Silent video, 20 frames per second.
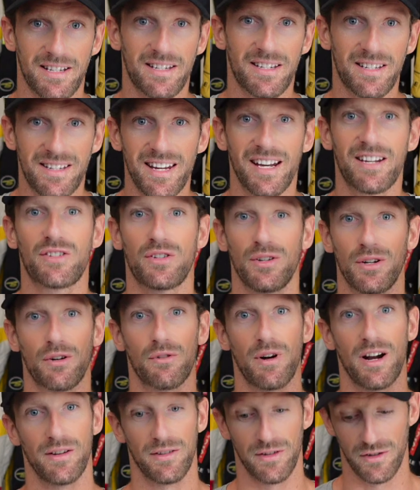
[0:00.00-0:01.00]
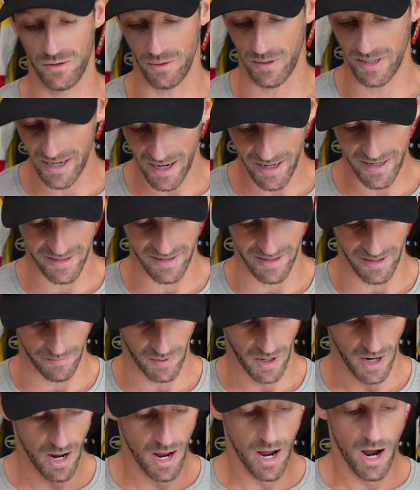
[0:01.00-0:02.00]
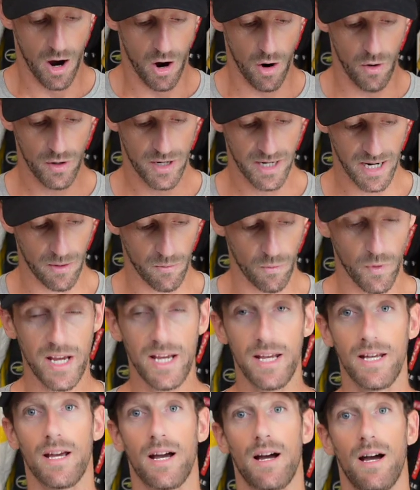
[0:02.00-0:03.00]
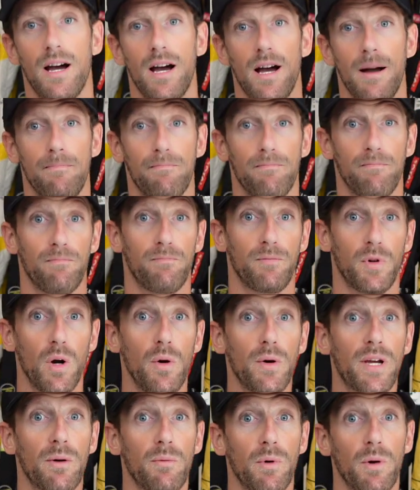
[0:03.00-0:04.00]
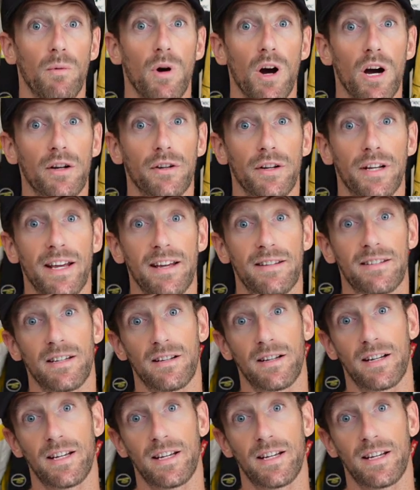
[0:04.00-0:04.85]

sticks to the ground. So carcass stem. How can we work on the